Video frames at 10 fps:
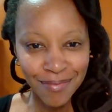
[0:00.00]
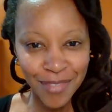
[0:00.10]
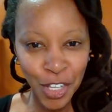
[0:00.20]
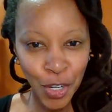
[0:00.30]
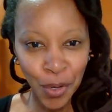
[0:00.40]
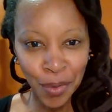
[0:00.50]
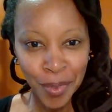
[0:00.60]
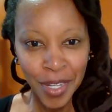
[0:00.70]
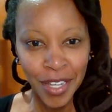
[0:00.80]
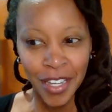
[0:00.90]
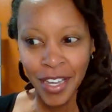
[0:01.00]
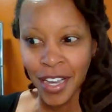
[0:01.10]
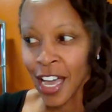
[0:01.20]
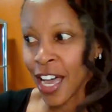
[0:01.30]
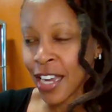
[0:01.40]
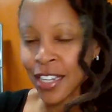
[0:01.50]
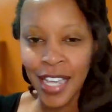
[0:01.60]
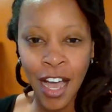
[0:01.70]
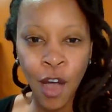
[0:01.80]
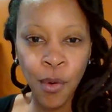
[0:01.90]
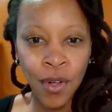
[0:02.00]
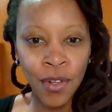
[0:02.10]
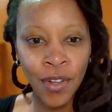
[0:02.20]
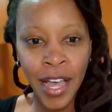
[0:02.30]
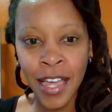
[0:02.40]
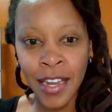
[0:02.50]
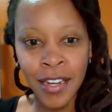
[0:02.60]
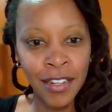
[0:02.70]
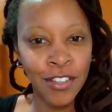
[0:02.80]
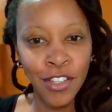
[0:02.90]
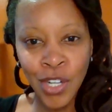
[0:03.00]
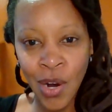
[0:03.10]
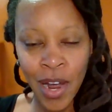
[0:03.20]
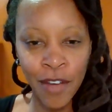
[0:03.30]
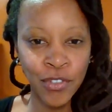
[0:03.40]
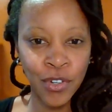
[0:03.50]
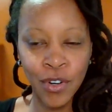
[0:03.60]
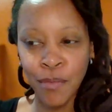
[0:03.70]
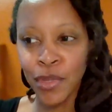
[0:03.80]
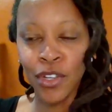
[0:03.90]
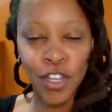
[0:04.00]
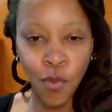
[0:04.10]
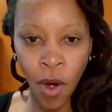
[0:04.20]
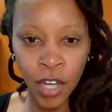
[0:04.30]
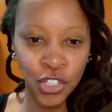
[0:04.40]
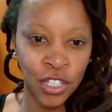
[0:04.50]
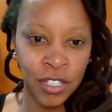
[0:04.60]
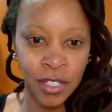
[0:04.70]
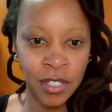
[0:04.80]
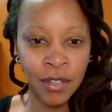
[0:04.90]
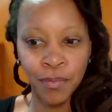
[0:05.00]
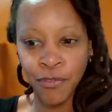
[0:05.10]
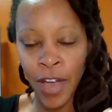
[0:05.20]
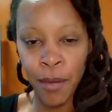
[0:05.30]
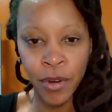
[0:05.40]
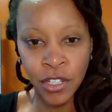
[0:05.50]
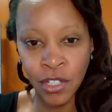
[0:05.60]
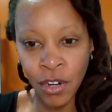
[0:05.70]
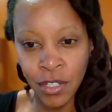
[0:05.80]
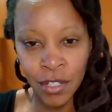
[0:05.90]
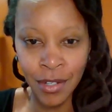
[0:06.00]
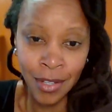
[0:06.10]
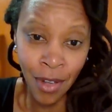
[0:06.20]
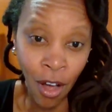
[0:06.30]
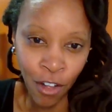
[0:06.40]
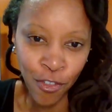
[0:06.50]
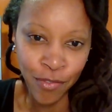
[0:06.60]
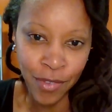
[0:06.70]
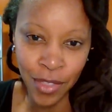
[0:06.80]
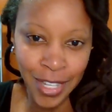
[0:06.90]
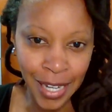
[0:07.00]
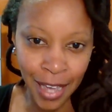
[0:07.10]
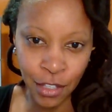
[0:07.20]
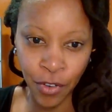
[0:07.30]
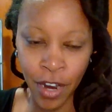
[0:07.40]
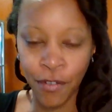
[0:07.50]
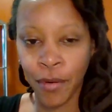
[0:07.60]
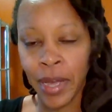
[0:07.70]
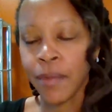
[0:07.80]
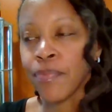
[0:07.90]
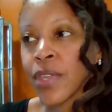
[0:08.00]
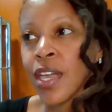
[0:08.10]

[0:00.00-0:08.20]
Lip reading: I had a towel and, after a million washes, the fabric starts to dissolve. Nothing lasts forever, right?